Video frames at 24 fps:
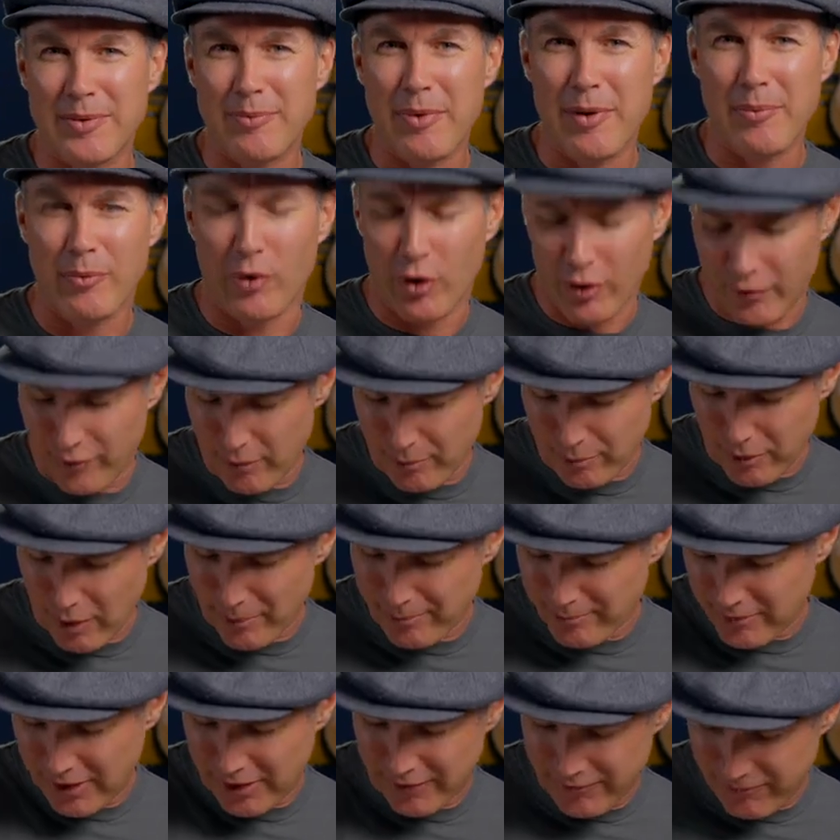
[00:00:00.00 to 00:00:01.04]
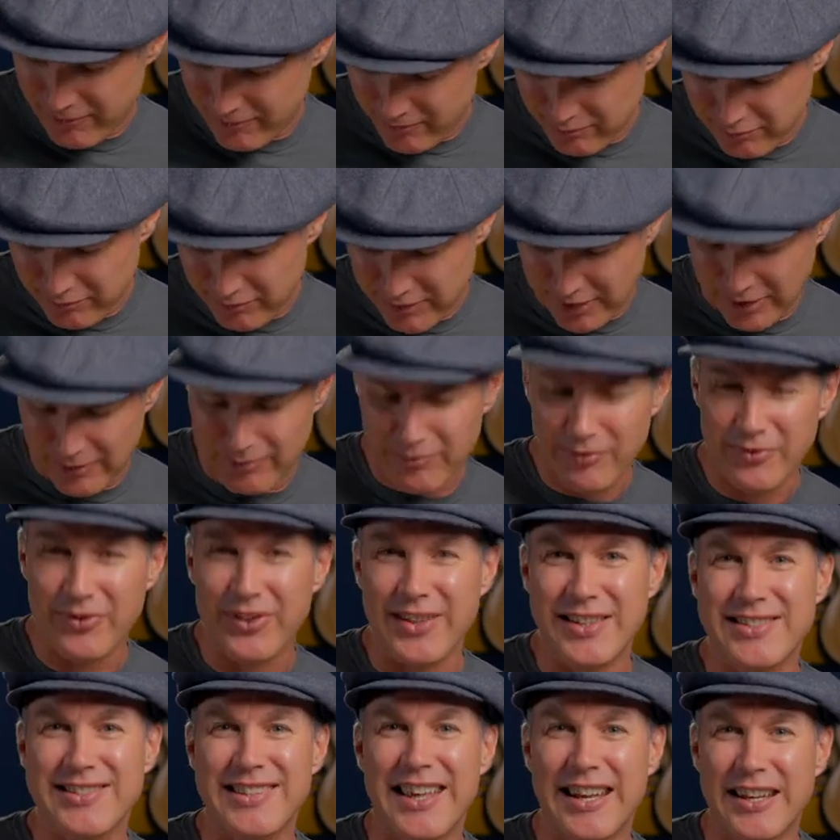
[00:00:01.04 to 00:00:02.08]
a bit more of a problem, but the
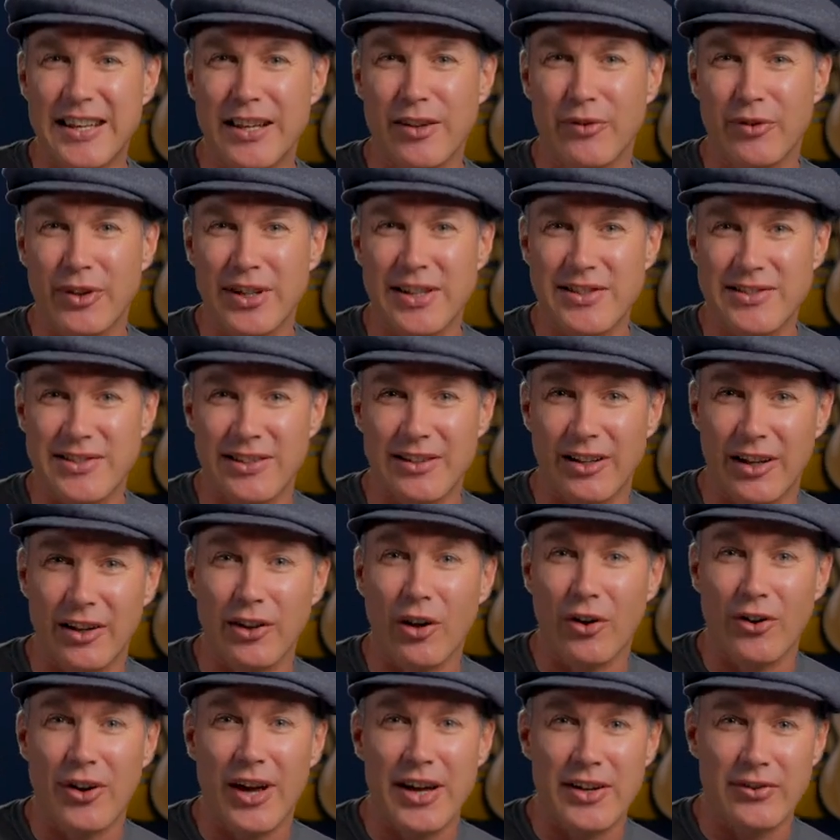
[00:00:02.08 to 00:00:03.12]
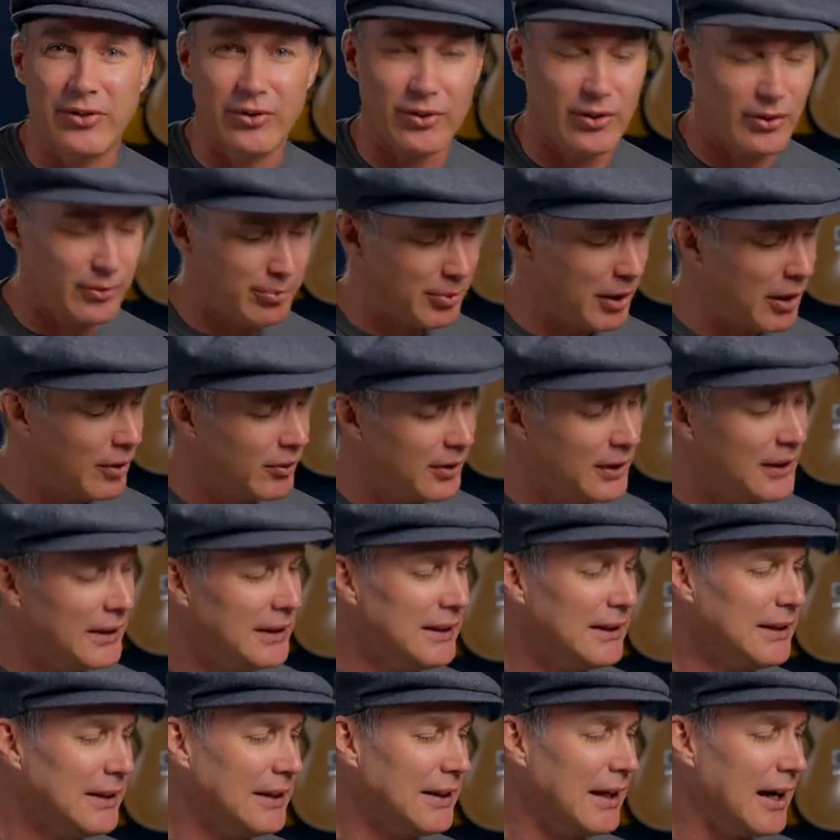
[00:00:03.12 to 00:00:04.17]
aesthetic of it is a lot nicer as well.
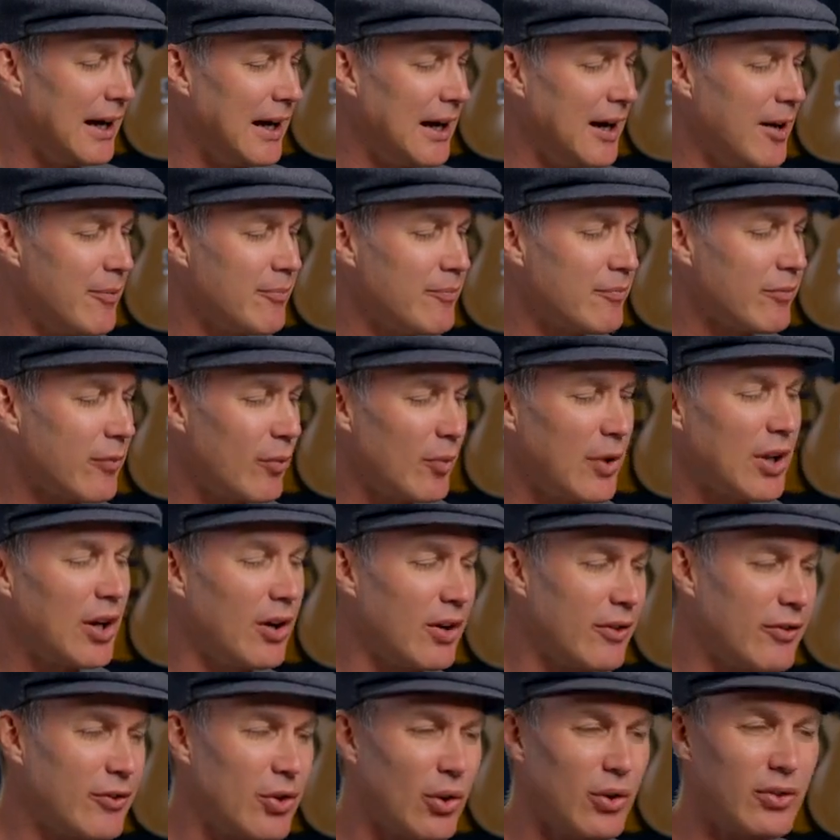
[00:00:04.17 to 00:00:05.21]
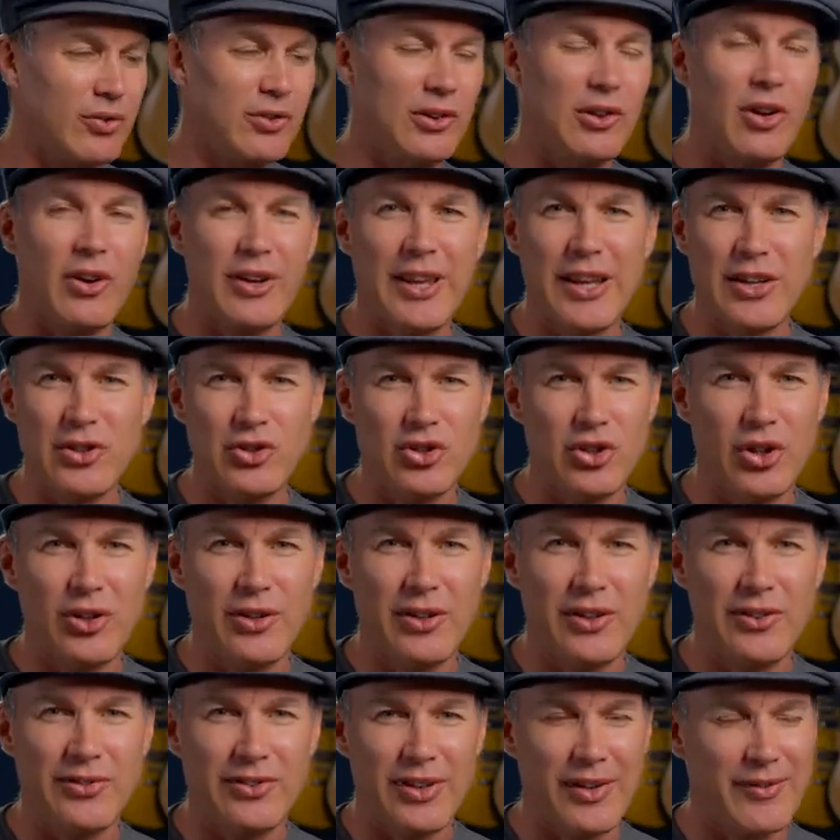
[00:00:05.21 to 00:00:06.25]
We got, of course, locking
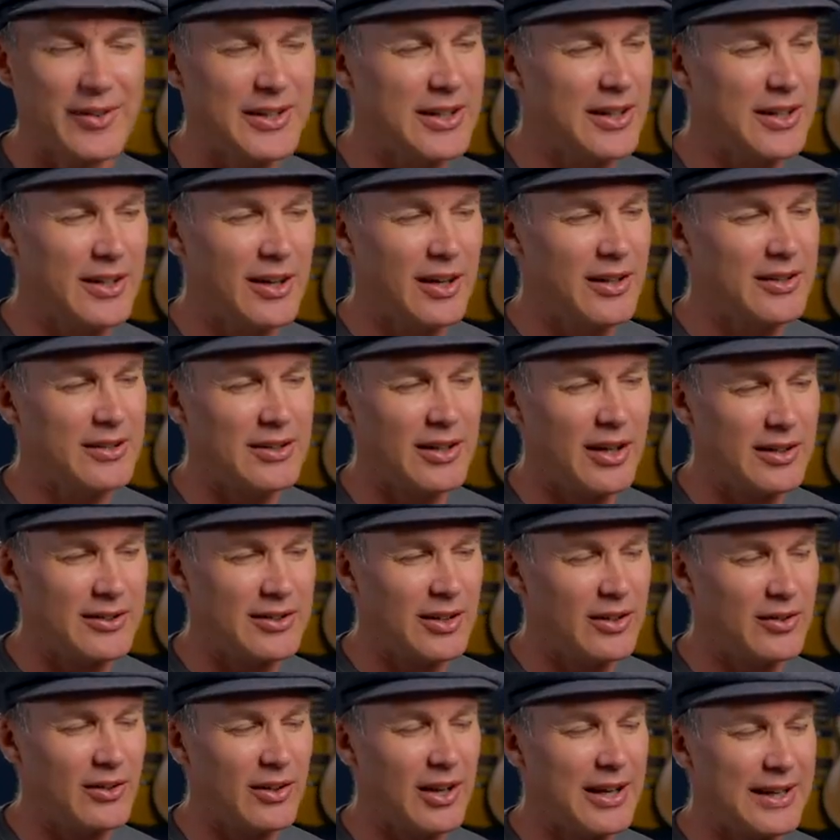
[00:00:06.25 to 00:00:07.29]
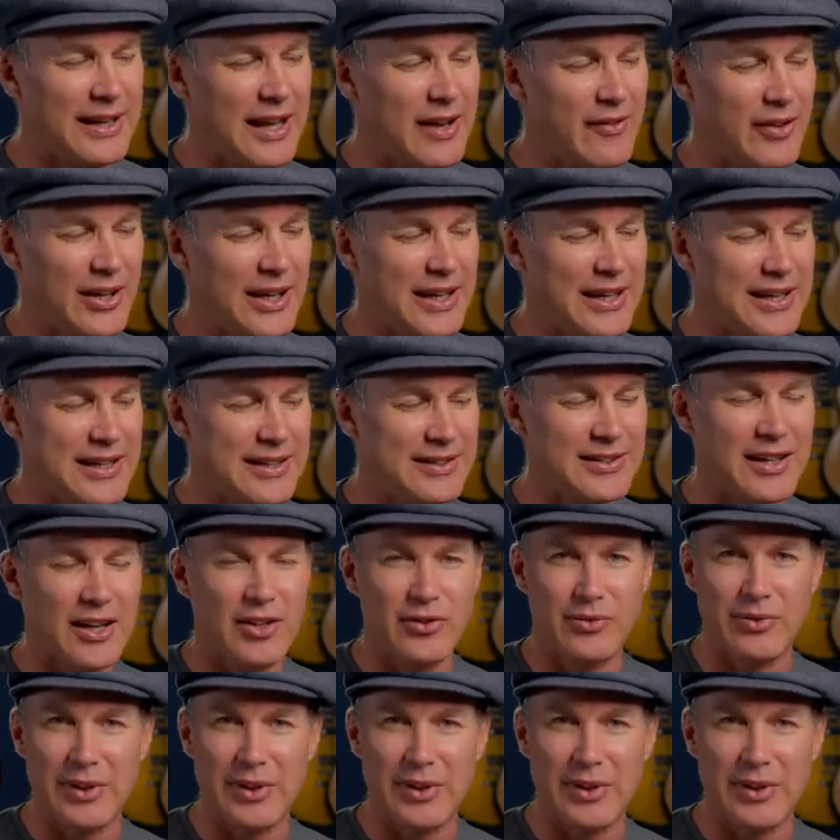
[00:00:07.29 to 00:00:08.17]
tuners, something that I don't like having any guitars